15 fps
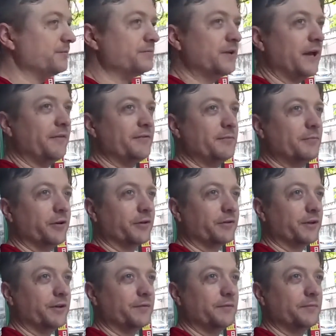heavy
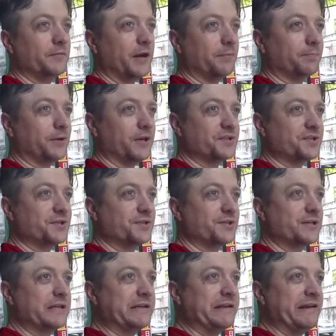marathon
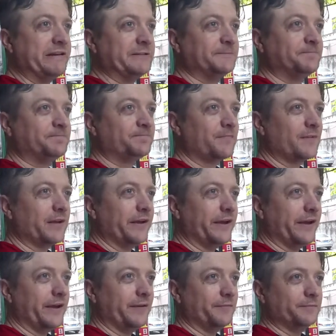pluses,
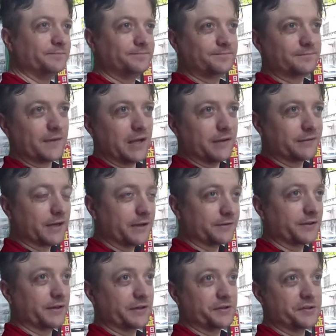and I thought
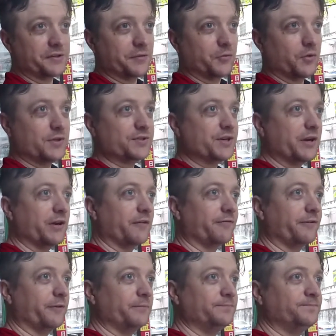that I could get one tire
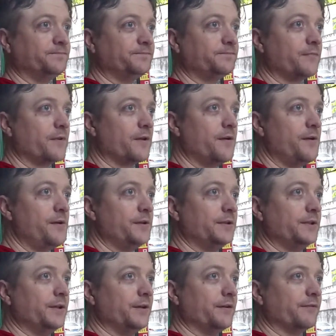from
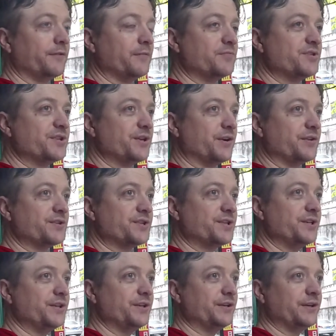
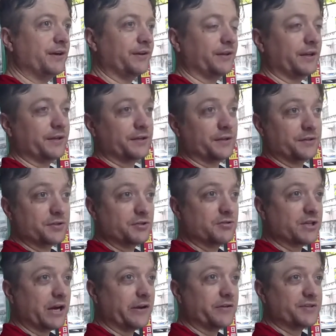CRC, or I thought I could get two
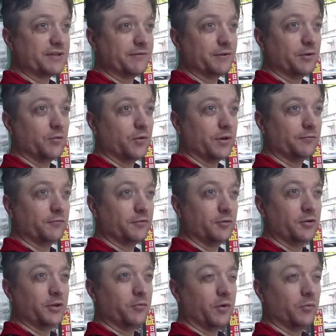tires, even though
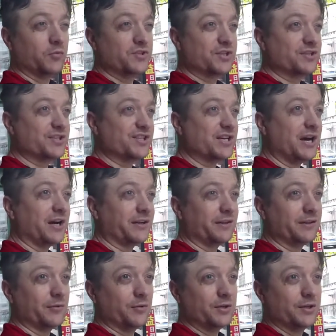only one was in stock, and
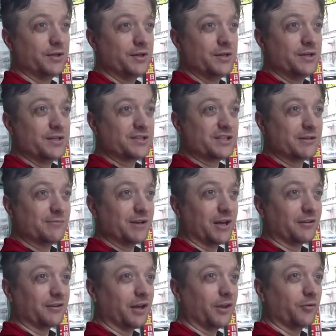they would send me
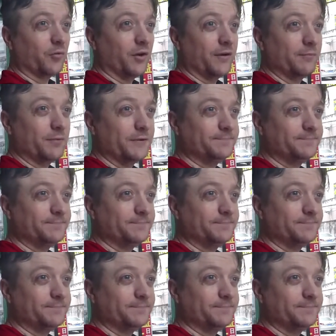out the other one,